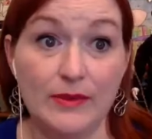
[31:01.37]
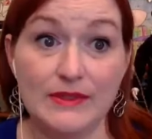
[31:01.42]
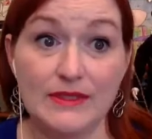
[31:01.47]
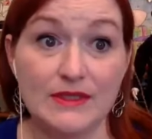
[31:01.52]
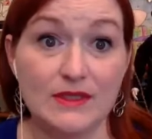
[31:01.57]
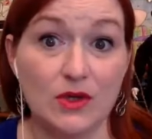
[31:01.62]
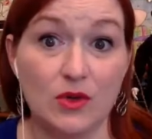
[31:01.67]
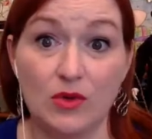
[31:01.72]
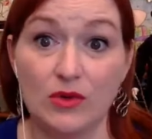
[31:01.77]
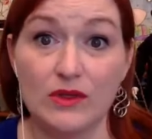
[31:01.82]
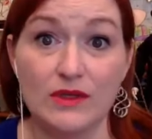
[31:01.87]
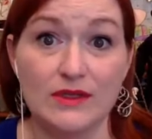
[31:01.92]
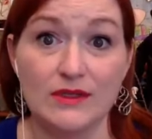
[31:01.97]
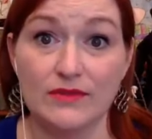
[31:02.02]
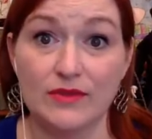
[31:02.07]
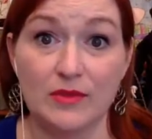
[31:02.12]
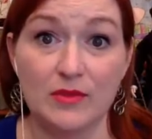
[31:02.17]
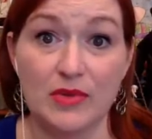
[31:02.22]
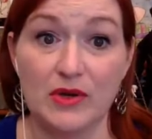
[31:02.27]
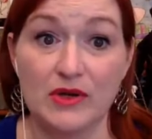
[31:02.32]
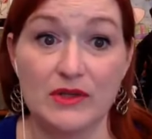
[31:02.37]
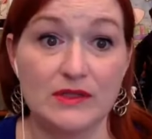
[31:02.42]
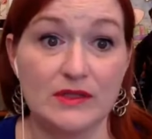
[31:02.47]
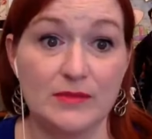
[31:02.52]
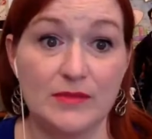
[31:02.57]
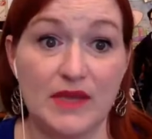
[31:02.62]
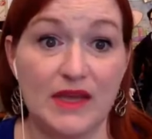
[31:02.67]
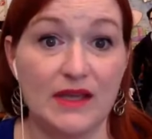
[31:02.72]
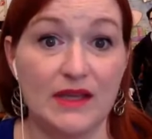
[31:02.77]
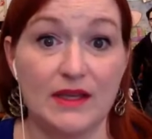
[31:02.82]
was a totally different
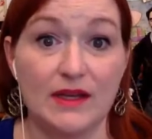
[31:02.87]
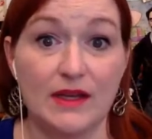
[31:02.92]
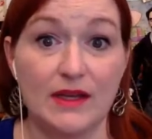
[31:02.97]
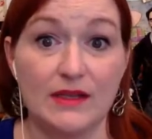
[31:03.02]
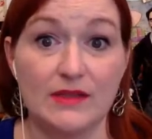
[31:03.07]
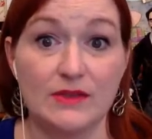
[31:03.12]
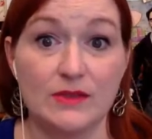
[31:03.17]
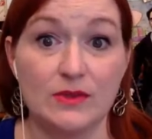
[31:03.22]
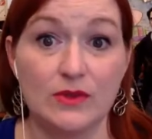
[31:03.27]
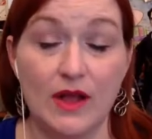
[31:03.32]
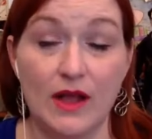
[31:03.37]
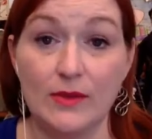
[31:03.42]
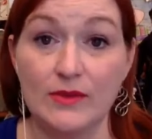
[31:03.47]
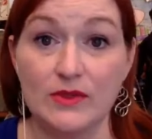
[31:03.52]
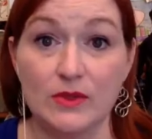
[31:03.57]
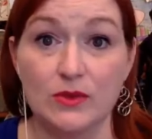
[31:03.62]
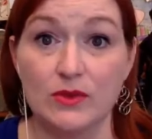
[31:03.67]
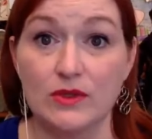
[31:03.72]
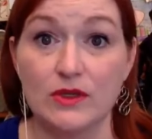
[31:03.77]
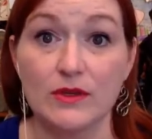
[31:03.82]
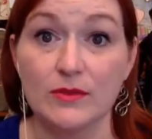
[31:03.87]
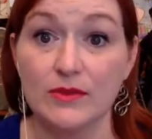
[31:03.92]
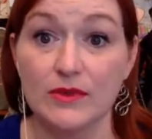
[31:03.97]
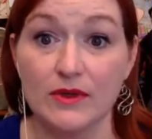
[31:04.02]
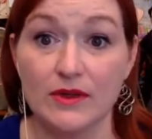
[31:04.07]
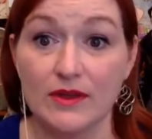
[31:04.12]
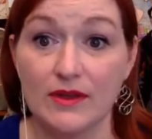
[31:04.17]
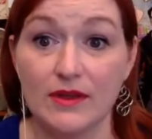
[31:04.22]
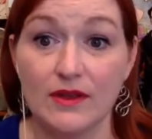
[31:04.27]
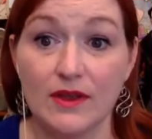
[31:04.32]
person back in high school. I was
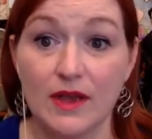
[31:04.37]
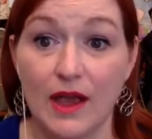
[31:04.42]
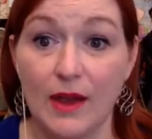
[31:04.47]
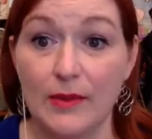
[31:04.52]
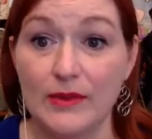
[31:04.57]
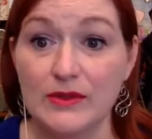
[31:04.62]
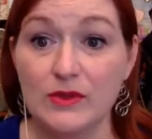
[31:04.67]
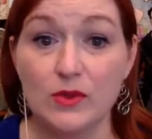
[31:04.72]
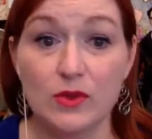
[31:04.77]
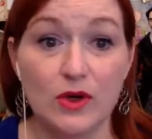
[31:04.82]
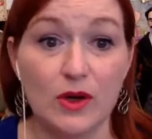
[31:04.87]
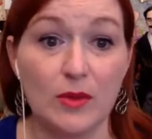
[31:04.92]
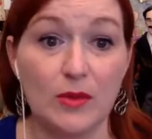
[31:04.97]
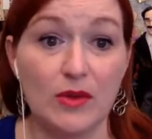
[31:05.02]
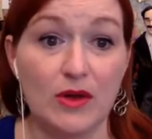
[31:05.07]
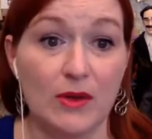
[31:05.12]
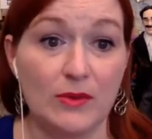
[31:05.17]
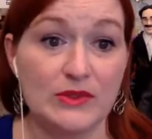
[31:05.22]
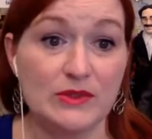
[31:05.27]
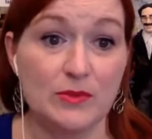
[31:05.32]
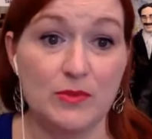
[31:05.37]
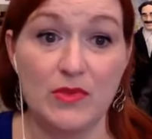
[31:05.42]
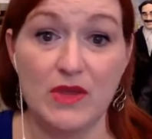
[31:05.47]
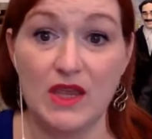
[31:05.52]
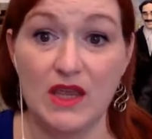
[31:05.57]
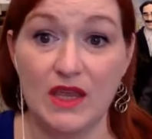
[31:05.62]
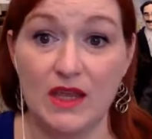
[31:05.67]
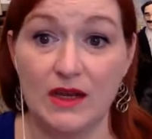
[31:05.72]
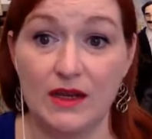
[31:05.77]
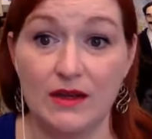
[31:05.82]
horrible. I was horrible. I was
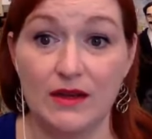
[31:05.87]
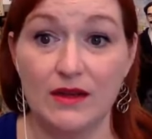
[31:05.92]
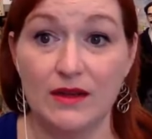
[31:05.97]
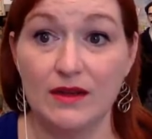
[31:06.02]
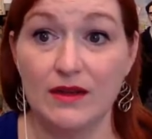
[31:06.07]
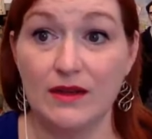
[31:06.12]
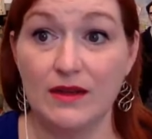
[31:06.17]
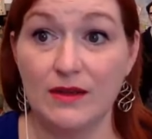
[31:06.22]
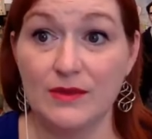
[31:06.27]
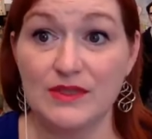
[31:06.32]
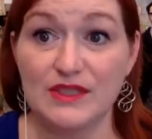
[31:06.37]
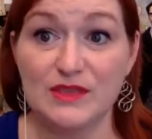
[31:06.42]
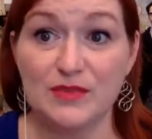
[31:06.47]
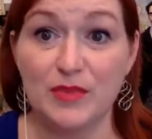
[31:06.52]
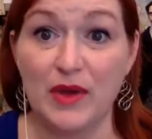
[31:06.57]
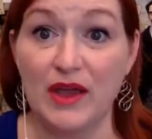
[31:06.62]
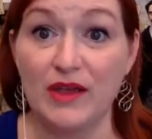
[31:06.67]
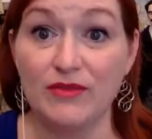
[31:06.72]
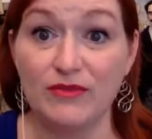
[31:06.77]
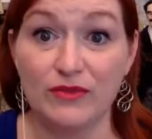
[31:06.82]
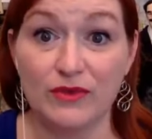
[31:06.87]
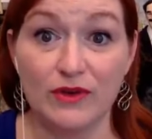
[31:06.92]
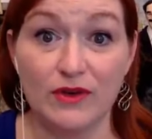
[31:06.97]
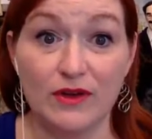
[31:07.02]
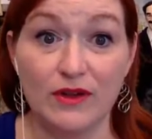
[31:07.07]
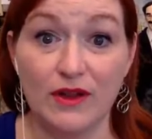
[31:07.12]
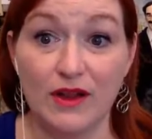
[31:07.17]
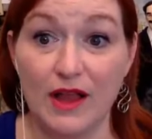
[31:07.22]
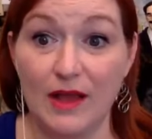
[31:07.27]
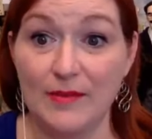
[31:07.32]
mean,
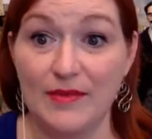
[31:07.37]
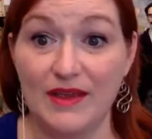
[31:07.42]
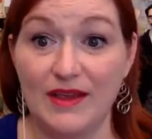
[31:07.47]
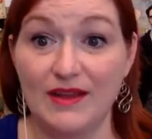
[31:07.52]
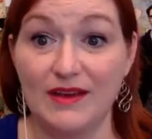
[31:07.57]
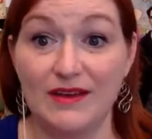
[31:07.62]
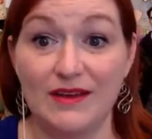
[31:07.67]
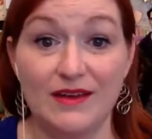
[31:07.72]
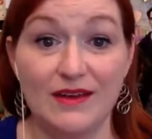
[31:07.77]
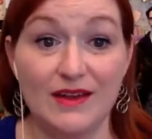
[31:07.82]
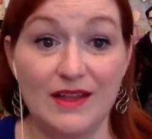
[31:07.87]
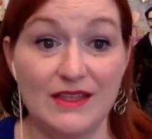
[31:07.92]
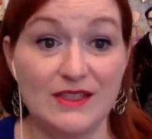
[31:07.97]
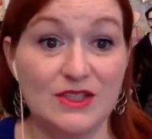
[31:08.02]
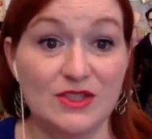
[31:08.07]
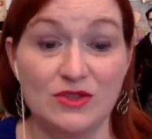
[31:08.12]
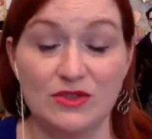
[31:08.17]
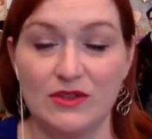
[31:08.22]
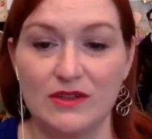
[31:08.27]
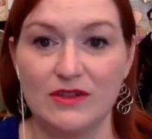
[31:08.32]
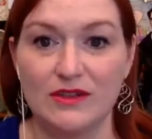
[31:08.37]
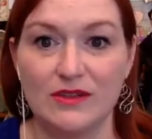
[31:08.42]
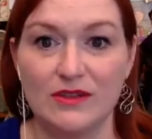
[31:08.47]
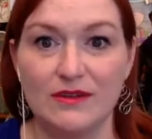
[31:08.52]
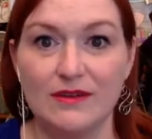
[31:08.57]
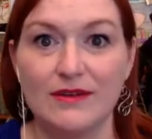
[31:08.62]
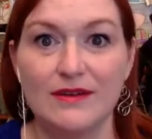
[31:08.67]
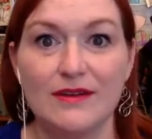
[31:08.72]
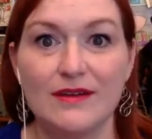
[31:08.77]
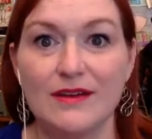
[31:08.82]
spiteful. I mean, it's
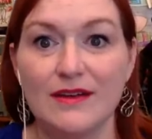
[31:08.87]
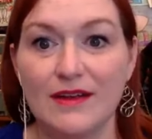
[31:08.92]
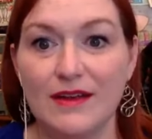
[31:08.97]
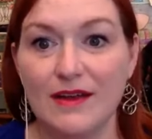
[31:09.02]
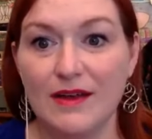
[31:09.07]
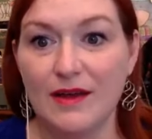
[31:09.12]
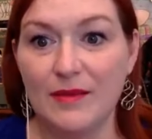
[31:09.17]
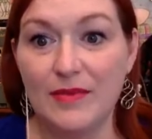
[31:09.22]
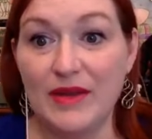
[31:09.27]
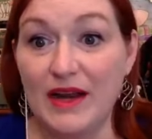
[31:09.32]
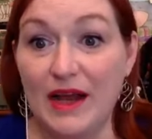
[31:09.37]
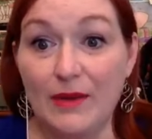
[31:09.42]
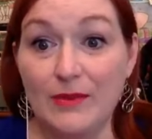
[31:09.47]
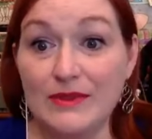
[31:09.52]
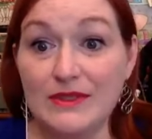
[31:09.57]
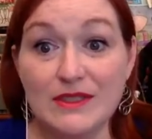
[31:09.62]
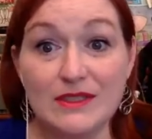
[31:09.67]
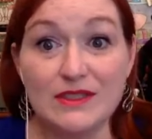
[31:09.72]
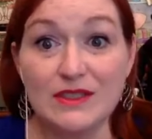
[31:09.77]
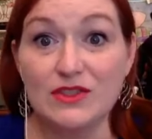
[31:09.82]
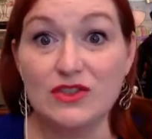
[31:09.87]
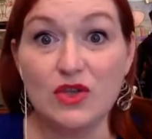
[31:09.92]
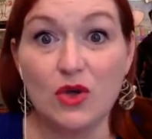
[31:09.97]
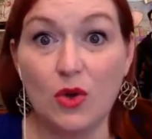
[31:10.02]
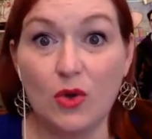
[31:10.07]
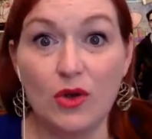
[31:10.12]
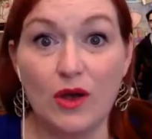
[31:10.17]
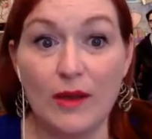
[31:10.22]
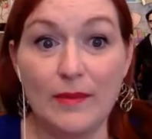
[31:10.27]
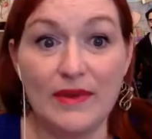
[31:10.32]
true. But I was just a
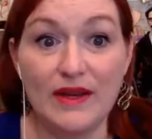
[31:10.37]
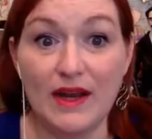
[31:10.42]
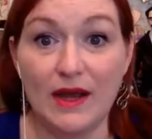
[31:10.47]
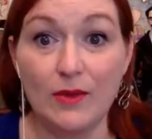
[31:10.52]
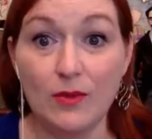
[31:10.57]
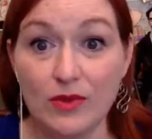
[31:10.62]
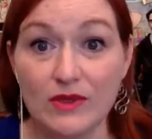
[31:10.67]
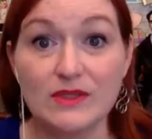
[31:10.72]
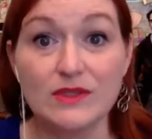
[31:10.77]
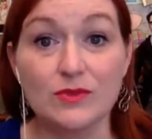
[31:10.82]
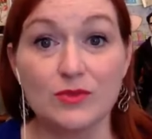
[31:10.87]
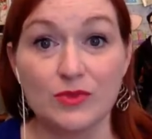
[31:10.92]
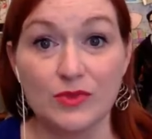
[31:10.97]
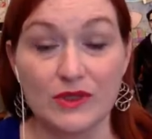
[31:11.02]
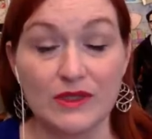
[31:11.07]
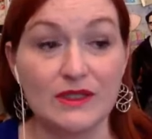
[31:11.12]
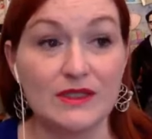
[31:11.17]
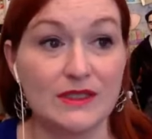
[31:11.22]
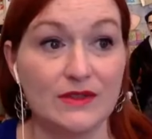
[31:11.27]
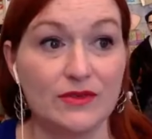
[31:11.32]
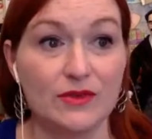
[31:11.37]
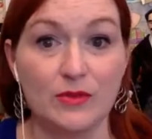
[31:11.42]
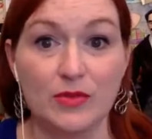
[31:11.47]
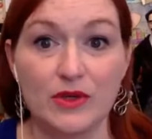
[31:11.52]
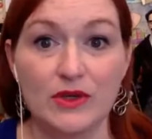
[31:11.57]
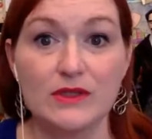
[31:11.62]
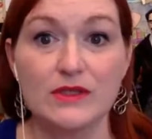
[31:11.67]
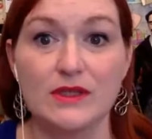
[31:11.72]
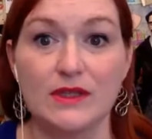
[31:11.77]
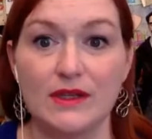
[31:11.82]
total. I mean, I was a really different
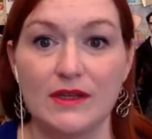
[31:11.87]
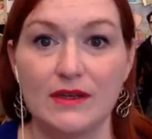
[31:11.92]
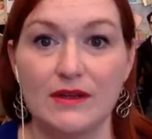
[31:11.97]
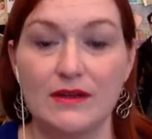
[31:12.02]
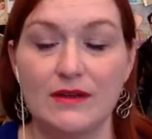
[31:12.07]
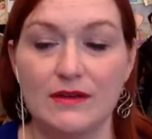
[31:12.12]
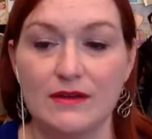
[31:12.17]
person.